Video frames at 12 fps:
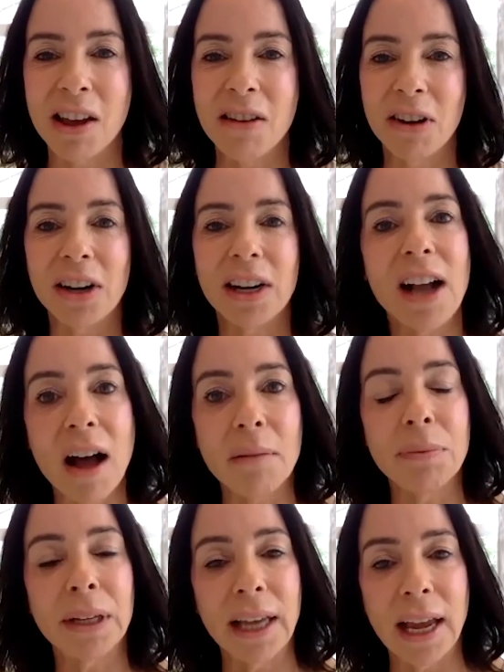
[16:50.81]
very
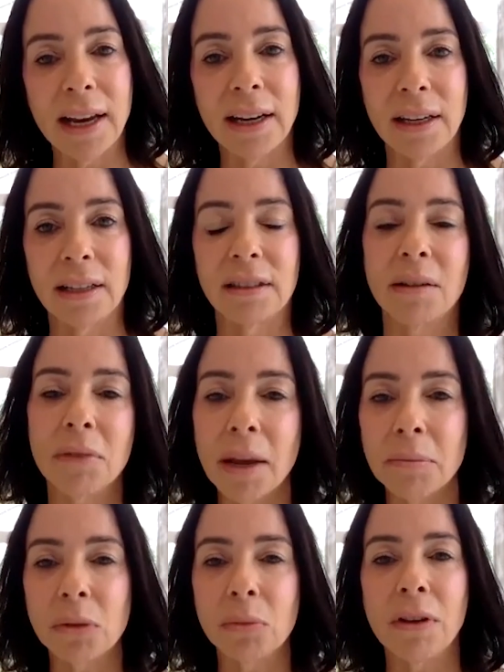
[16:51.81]
complicated and
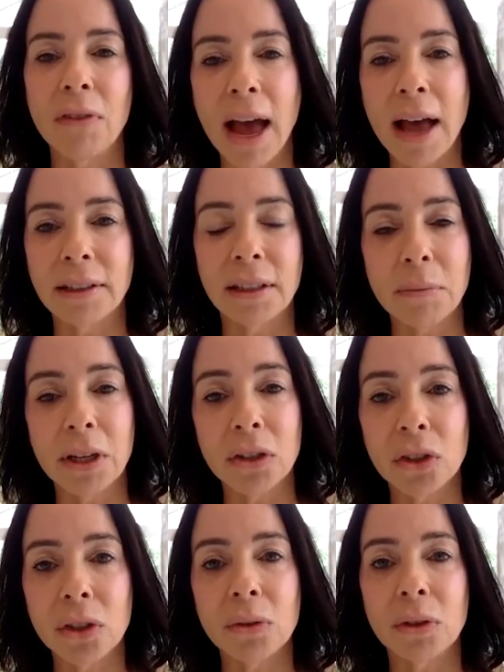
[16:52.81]
sometimes we've had some
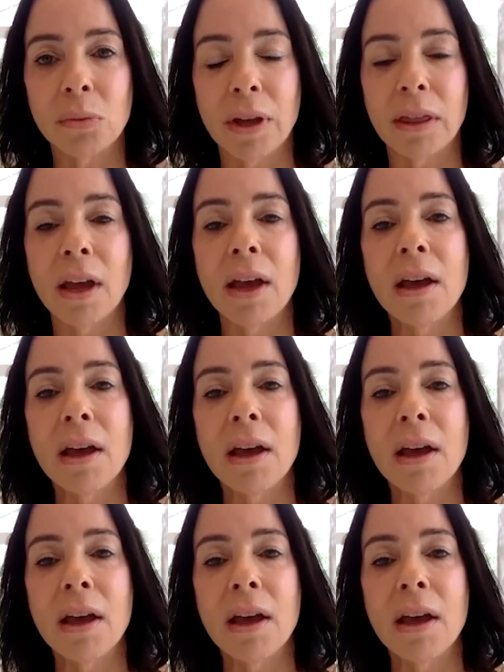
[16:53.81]
issues with